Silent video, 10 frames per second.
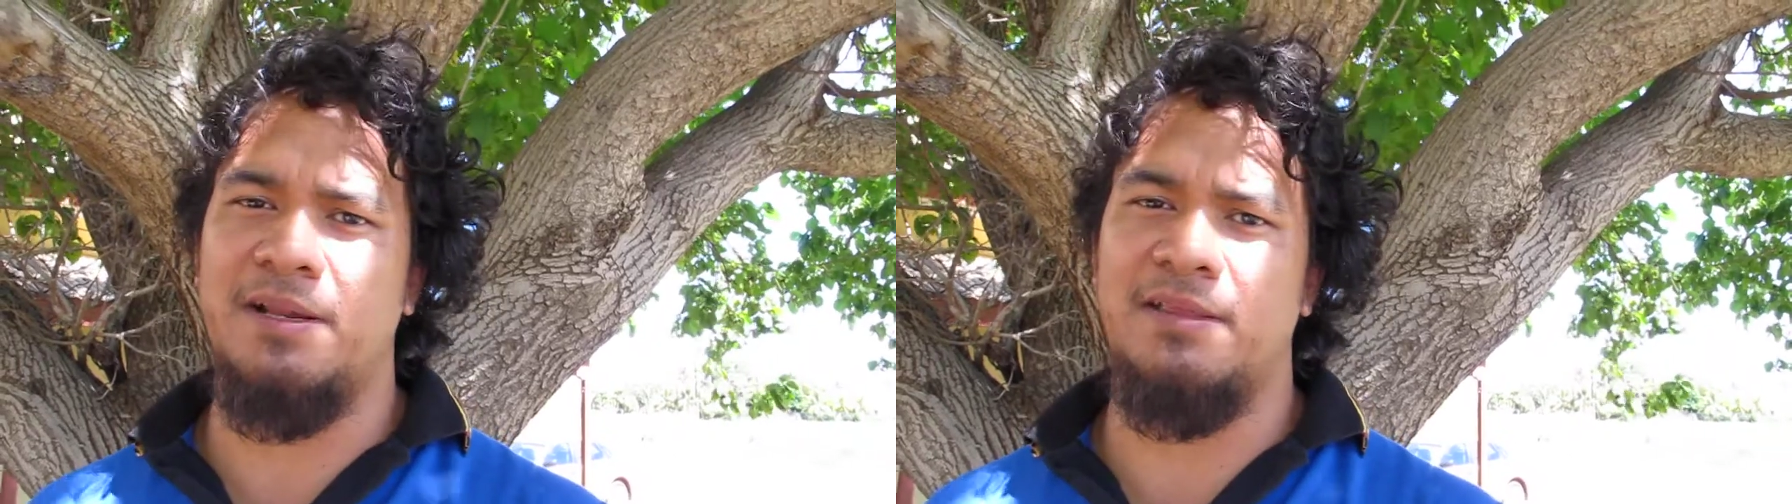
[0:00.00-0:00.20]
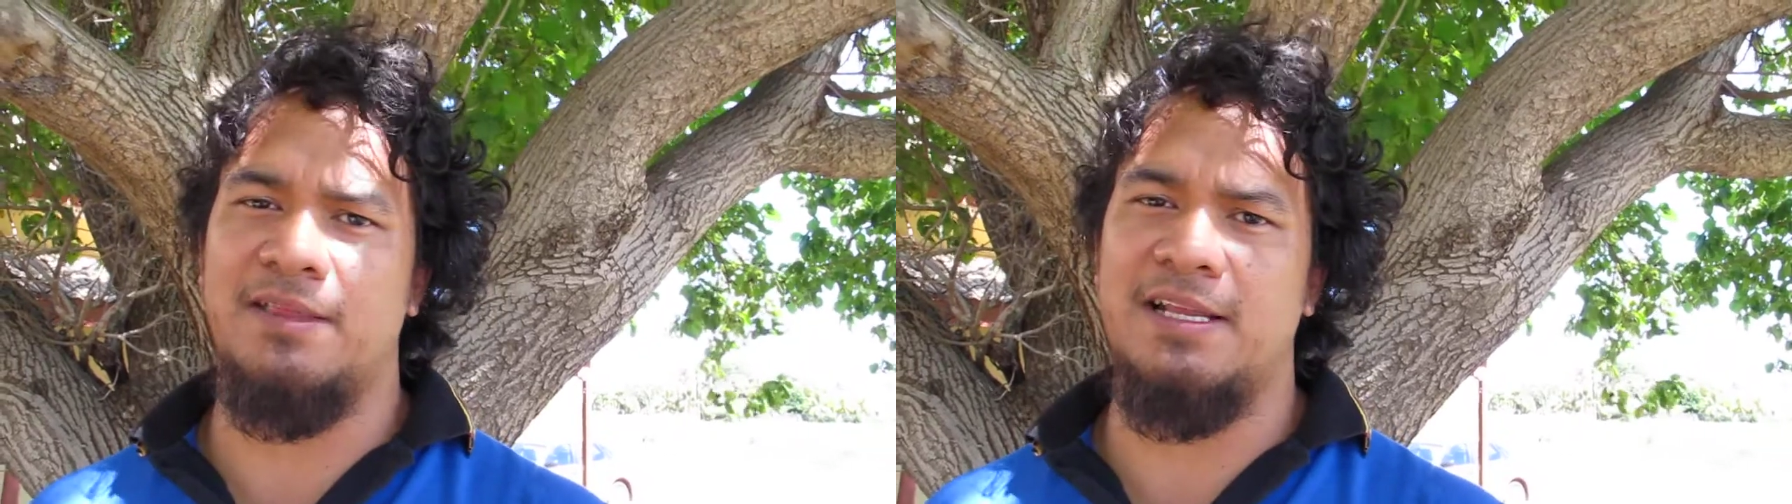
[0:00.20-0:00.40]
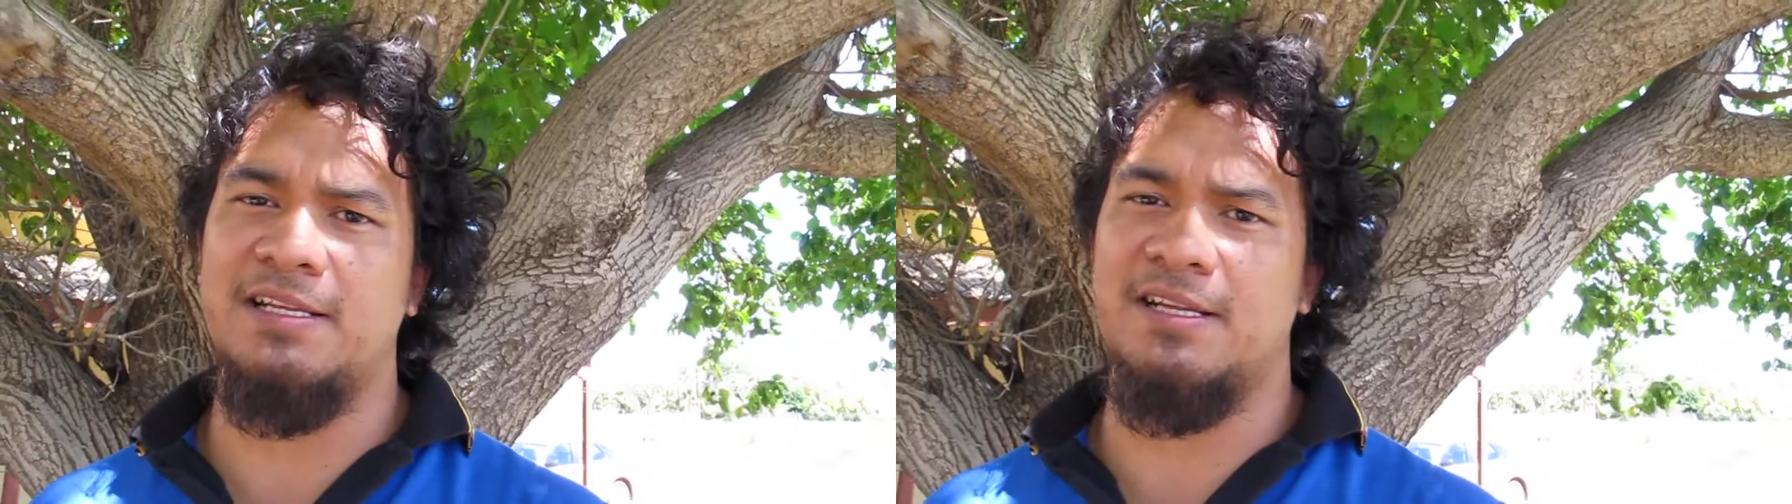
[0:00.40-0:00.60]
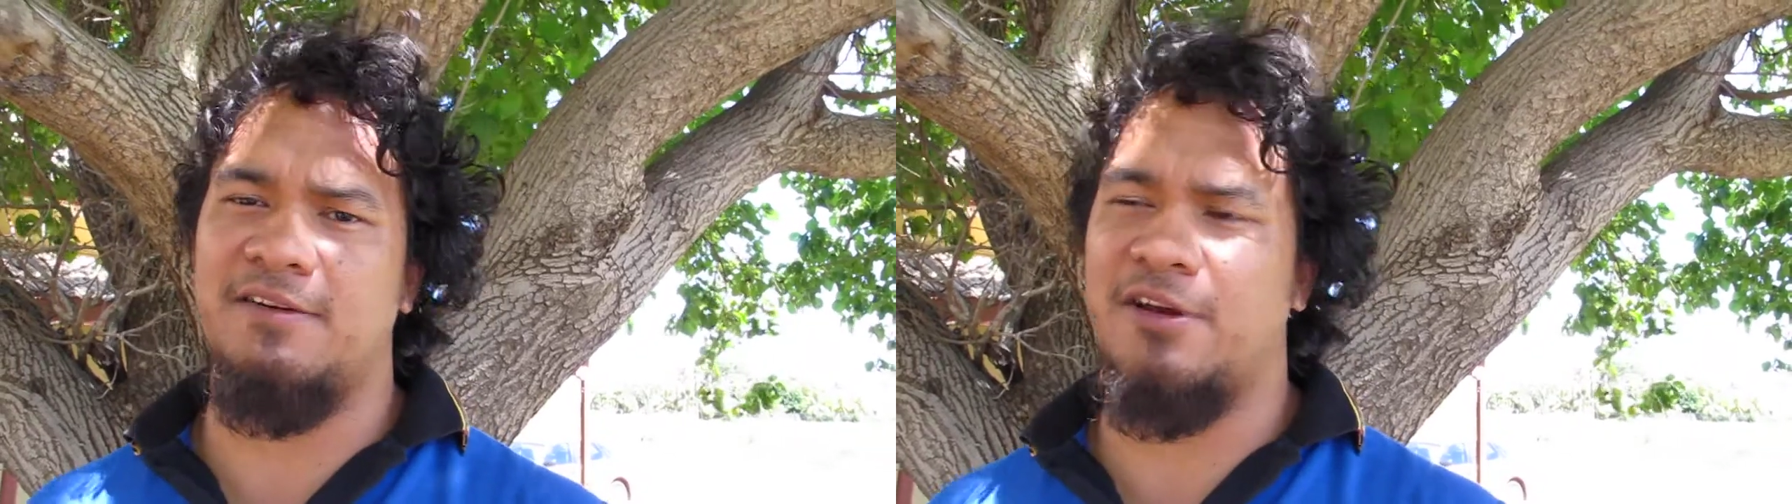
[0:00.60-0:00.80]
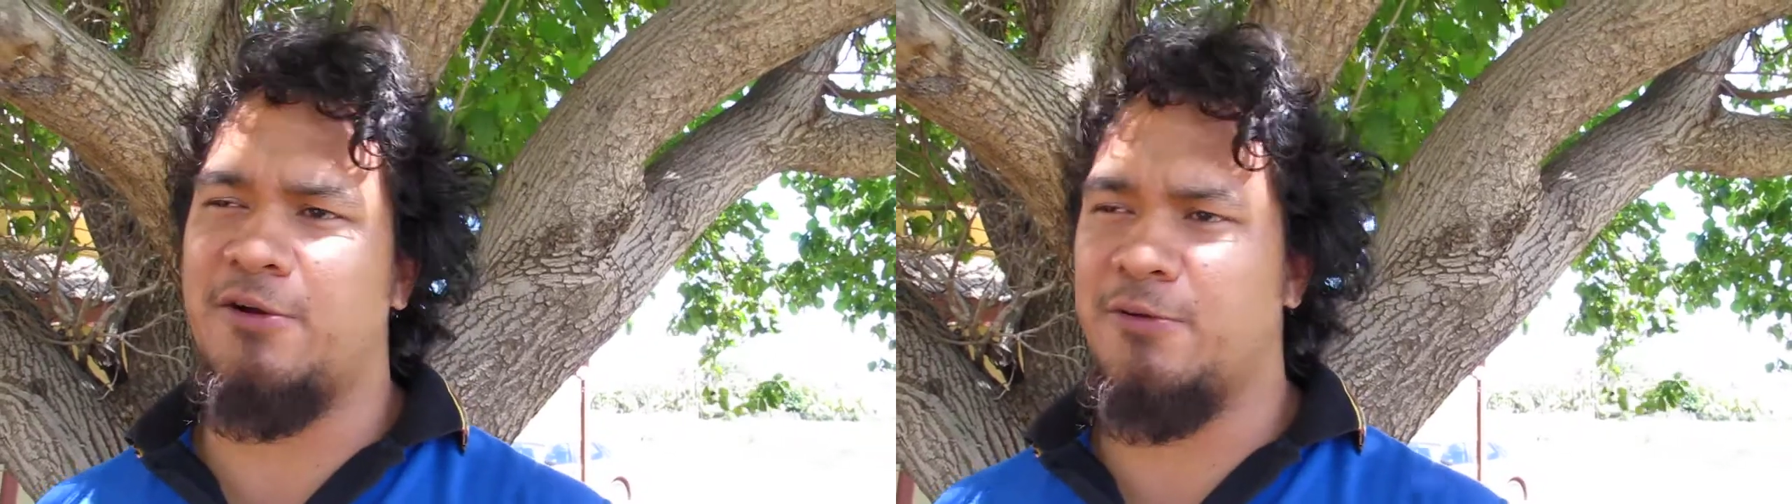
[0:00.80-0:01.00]
about things
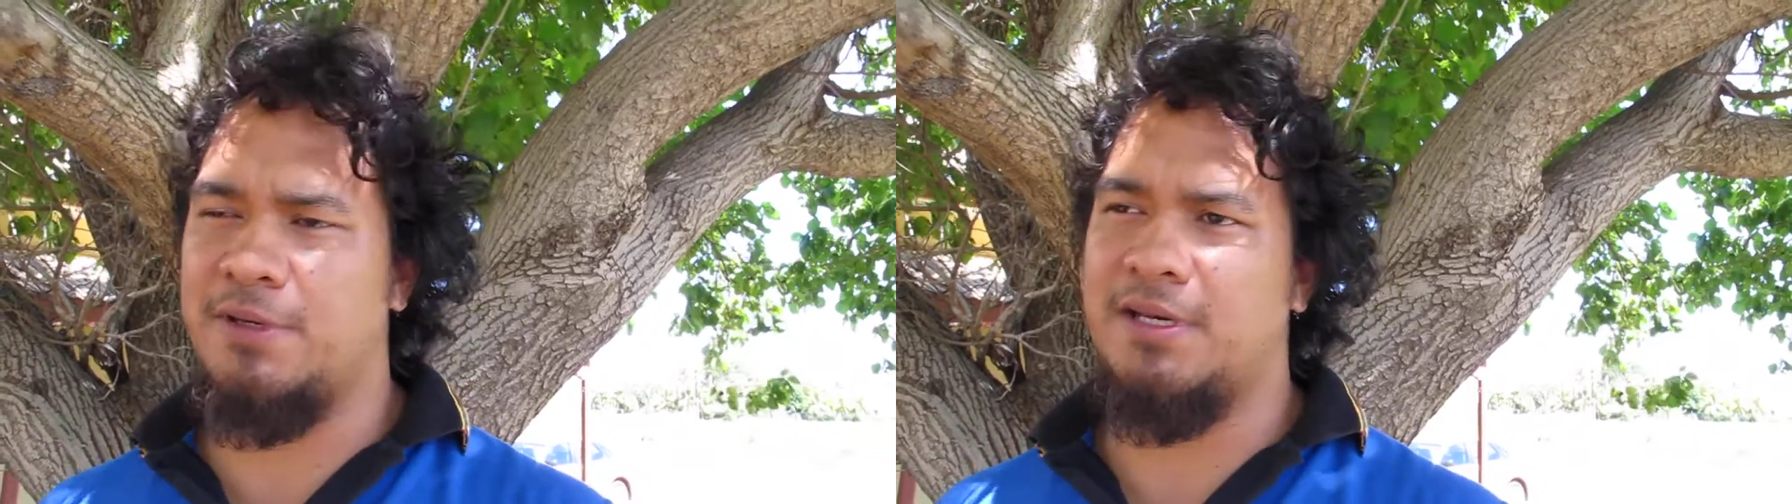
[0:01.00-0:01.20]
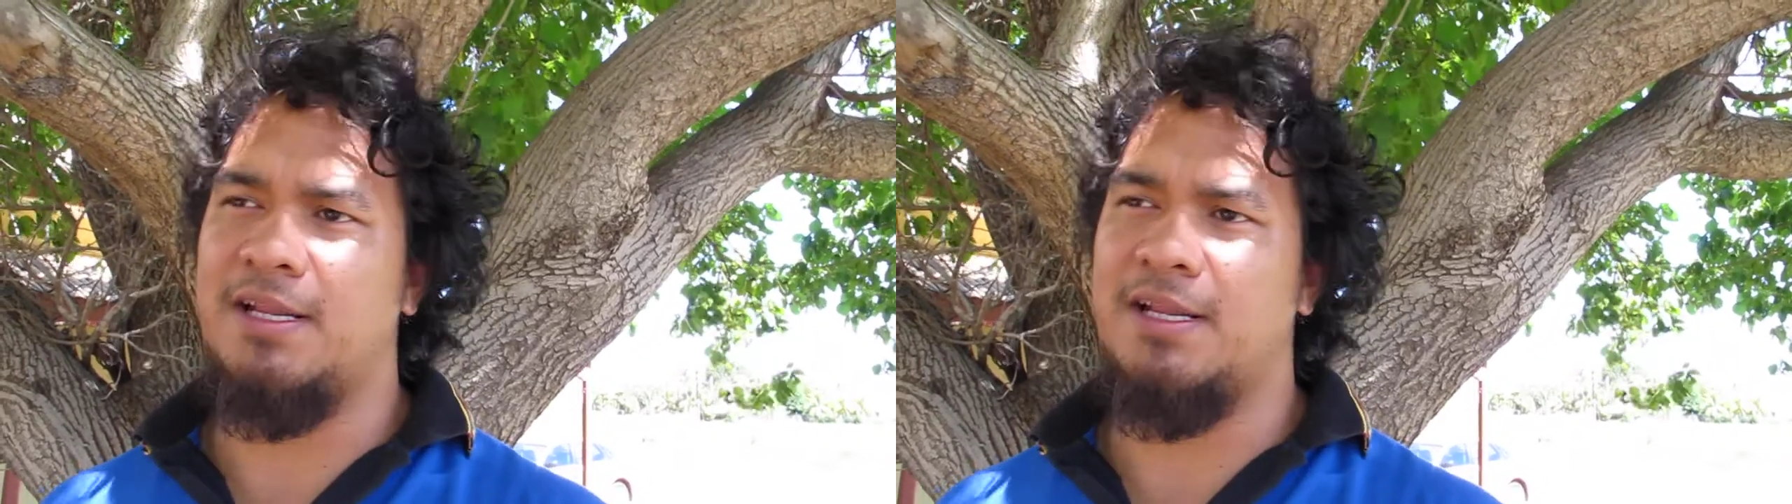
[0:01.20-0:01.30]
I know,